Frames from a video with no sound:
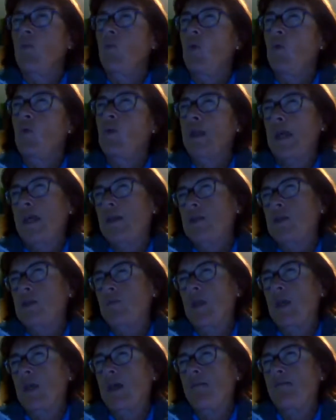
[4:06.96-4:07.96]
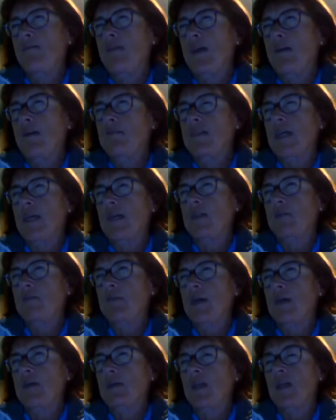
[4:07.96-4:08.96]
what else would I have found out
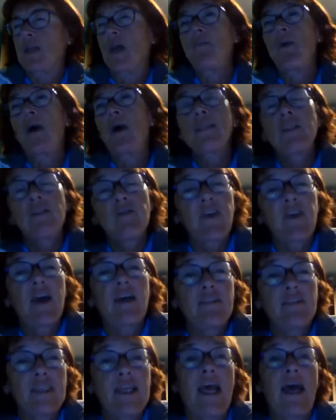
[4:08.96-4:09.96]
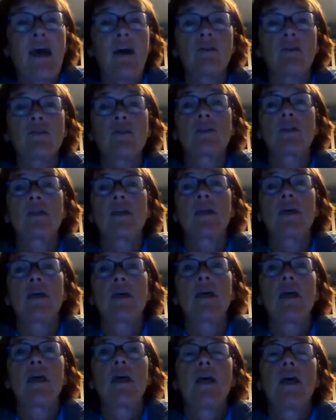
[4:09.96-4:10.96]
about her? And I might have found out
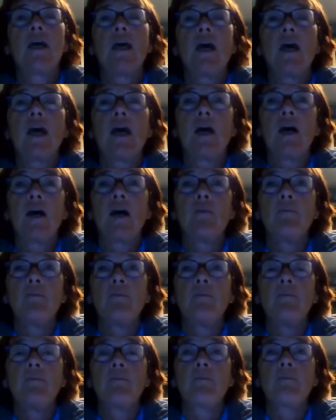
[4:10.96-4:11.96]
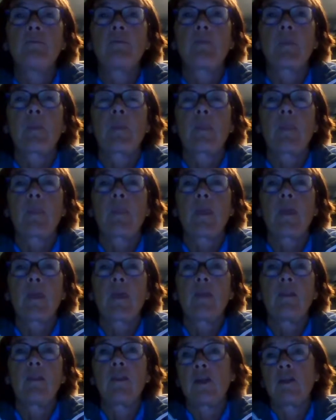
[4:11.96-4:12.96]
that,
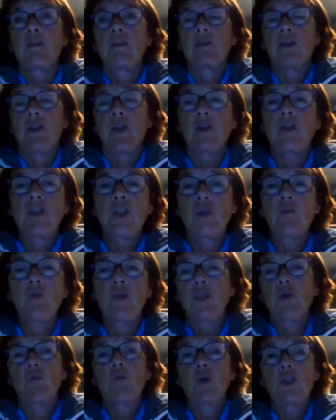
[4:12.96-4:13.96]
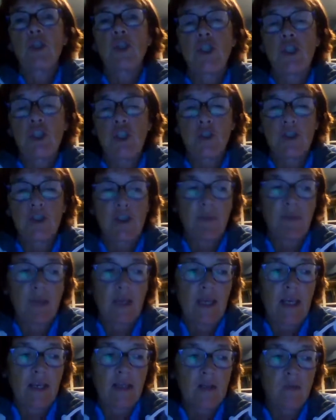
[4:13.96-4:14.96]
that, you know, she wanted to do
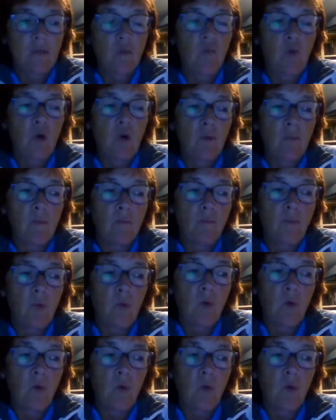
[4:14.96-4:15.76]
something else. What